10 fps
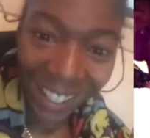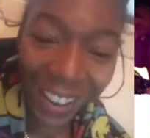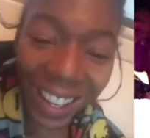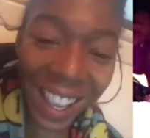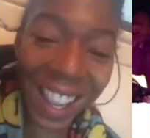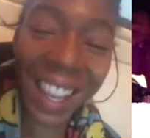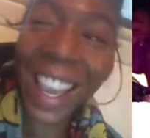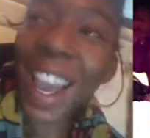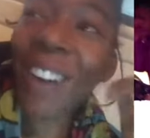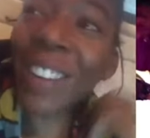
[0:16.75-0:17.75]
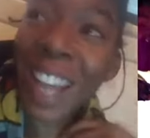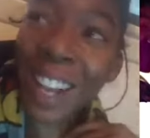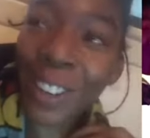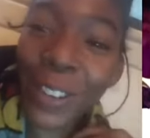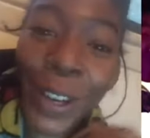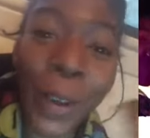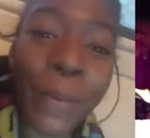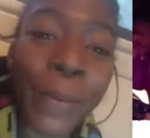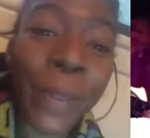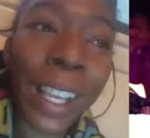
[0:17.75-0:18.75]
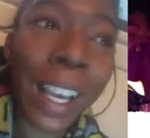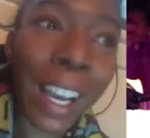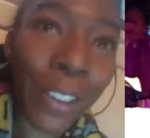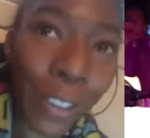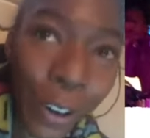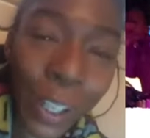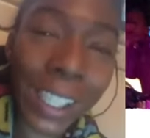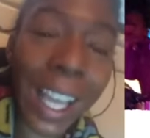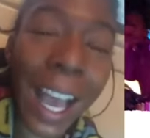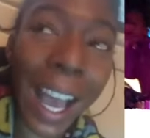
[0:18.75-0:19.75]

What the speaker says: Okay, when I grew up, of course,